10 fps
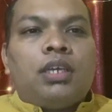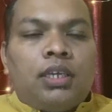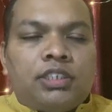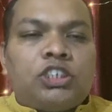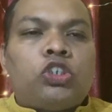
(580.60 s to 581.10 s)

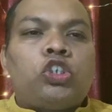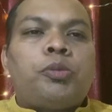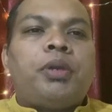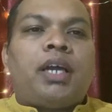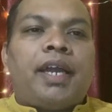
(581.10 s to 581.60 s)
Is it going to
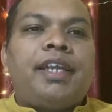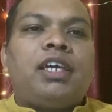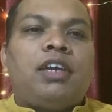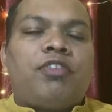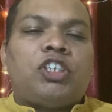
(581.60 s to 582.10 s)
be kind
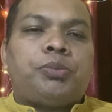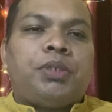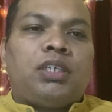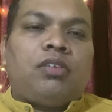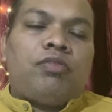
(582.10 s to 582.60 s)
if I
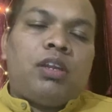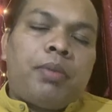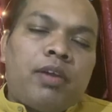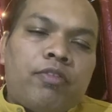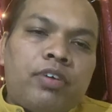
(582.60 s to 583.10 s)
speak? Will
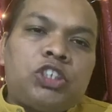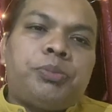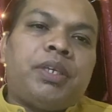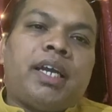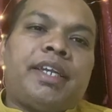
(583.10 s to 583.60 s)
my words
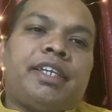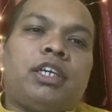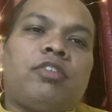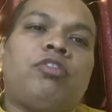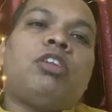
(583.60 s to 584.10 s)
be kind
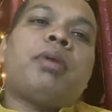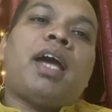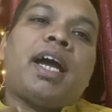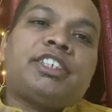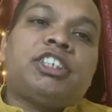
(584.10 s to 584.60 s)
enough? Will my
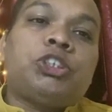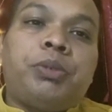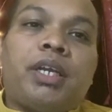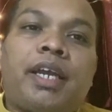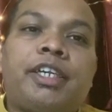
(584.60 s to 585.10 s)
actions be
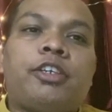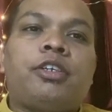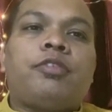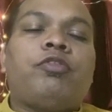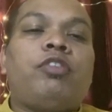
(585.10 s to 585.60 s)
kind enough?
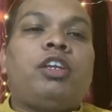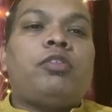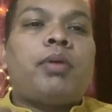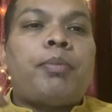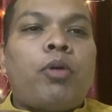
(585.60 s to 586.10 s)
Will
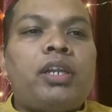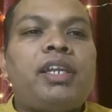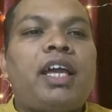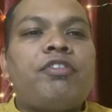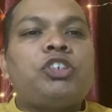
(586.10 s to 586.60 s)
my body
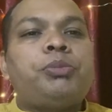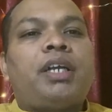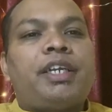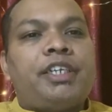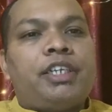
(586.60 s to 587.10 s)
language be
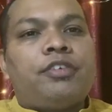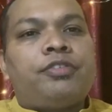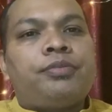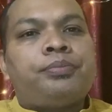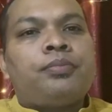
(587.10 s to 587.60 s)
kind enough?
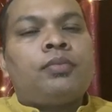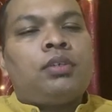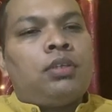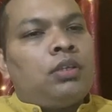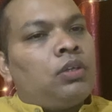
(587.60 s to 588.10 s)

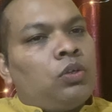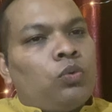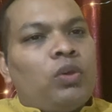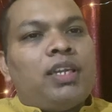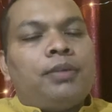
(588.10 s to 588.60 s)

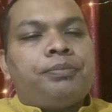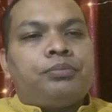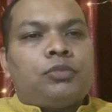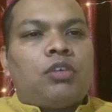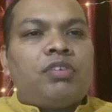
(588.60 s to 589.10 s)
Well,
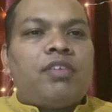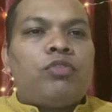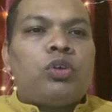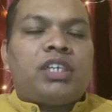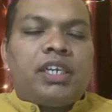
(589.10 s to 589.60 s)
now we have
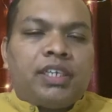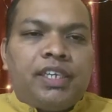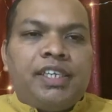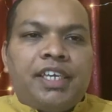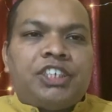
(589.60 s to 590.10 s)
looked at
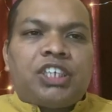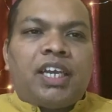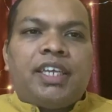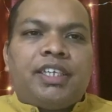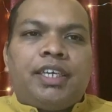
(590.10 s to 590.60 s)
T, H, I,
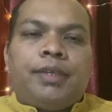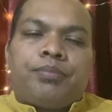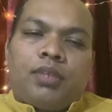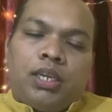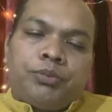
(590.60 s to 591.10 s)
and K,
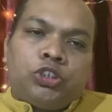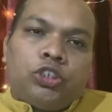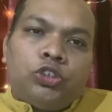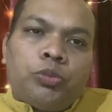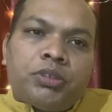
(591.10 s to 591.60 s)
and I'm sure
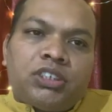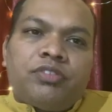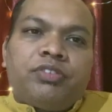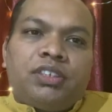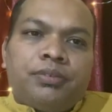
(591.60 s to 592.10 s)
you must
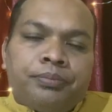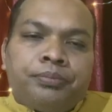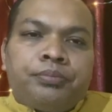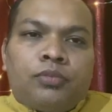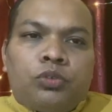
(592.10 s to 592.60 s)
have
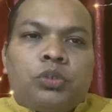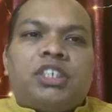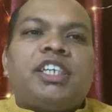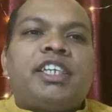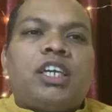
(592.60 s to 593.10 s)

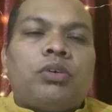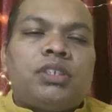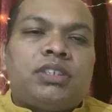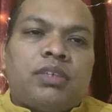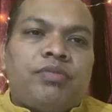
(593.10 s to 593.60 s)
noted it
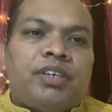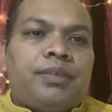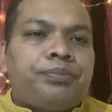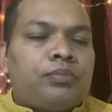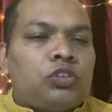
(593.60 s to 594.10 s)
down
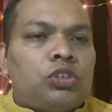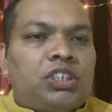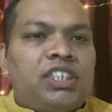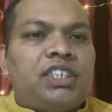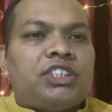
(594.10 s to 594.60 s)
somewhere. So
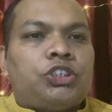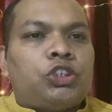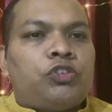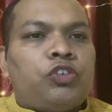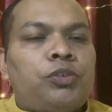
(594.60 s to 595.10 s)
T is
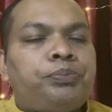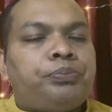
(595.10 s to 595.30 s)
truthful,